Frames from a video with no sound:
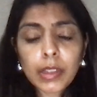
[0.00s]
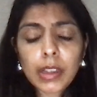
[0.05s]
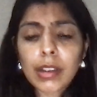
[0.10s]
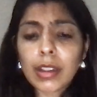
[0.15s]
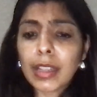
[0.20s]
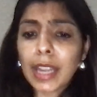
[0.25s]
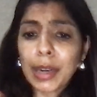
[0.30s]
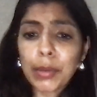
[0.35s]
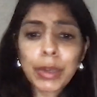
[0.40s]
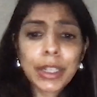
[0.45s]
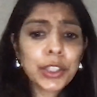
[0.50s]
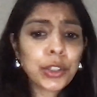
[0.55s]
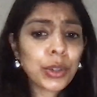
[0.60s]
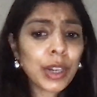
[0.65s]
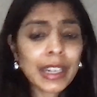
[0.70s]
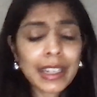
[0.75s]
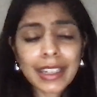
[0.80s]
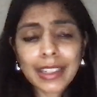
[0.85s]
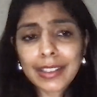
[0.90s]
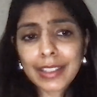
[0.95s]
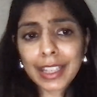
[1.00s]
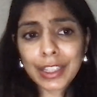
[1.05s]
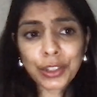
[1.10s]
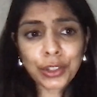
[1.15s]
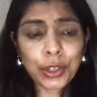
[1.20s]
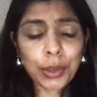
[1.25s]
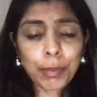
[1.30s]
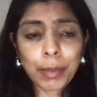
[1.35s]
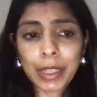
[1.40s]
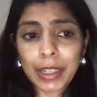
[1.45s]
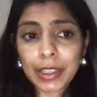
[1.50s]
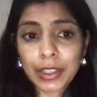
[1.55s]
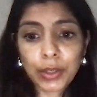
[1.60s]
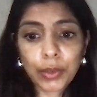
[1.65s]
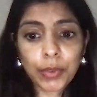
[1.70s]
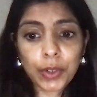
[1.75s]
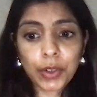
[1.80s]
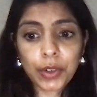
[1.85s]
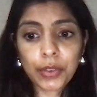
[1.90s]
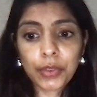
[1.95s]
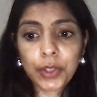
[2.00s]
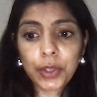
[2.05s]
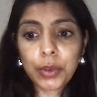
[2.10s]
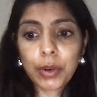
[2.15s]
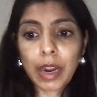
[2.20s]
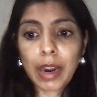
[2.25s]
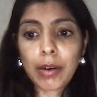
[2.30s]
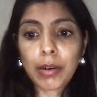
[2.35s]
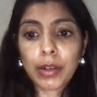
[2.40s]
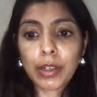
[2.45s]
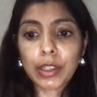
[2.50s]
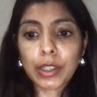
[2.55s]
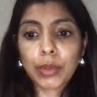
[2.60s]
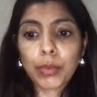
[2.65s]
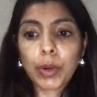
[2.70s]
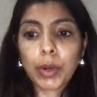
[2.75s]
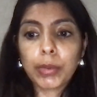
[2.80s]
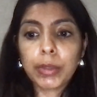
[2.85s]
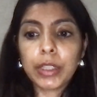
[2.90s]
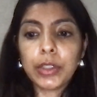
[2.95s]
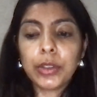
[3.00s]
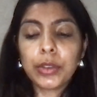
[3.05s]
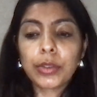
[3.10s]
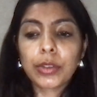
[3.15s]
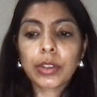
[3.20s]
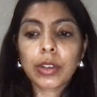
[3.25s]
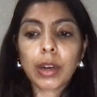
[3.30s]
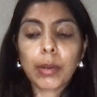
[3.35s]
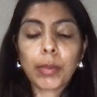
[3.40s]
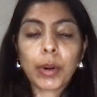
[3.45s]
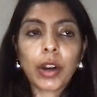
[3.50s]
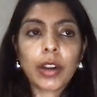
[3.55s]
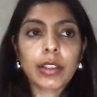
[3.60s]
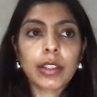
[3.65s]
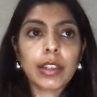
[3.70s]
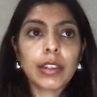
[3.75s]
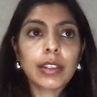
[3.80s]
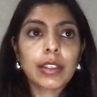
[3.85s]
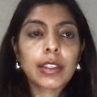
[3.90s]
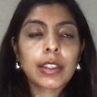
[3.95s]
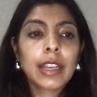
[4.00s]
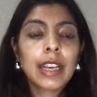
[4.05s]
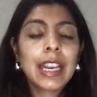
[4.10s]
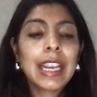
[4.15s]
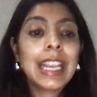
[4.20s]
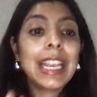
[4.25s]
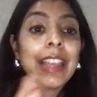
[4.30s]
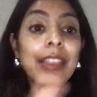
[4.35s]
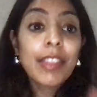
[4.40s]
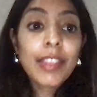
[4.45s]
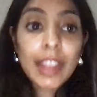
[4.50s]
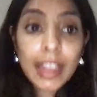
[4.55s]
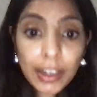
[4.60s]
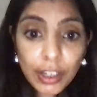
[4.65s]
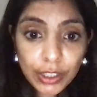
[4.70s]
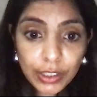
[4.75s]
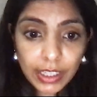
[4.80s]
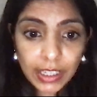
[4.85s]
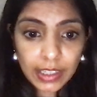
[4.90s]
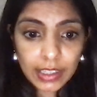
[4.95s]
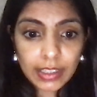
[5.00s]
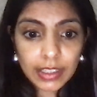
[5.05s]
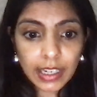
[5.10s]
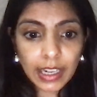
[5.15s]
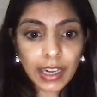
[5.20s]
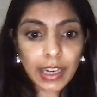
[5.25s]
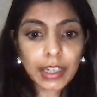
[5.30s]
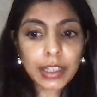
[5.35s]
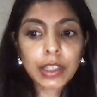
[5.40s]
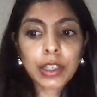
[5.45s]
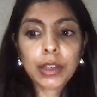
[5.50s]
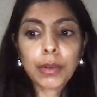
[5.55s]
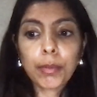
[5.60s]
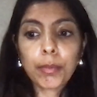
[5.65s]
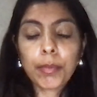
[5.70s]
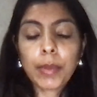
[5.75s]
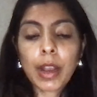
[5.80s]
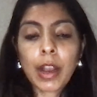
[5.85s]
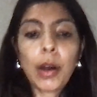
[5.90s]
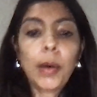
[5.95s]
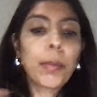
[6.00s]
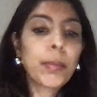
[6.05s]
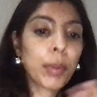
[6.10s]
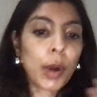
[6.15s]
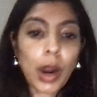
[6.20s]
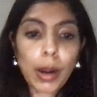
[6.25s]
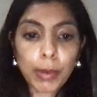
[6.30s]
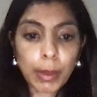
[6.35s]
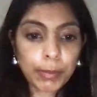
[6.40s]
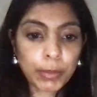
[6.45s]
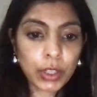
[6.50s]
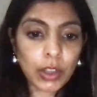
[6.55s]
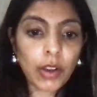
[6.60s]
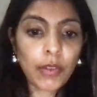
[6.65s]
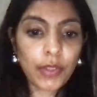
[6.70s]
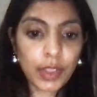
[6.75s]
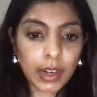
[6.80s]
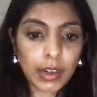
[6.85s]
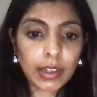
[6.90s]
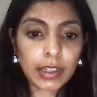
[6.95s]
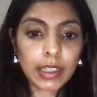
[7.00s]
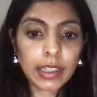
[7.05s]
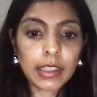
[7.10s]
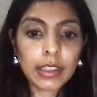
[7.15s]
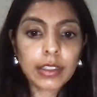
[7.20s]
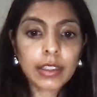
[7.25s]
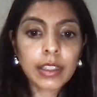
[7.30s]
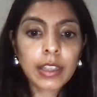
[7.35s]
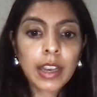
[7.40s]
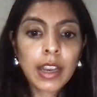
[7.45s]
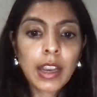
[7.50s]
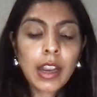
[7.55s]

lightweight trainings that took place over a few hours, where we used our process in their day-to-day to help problem solve their needs.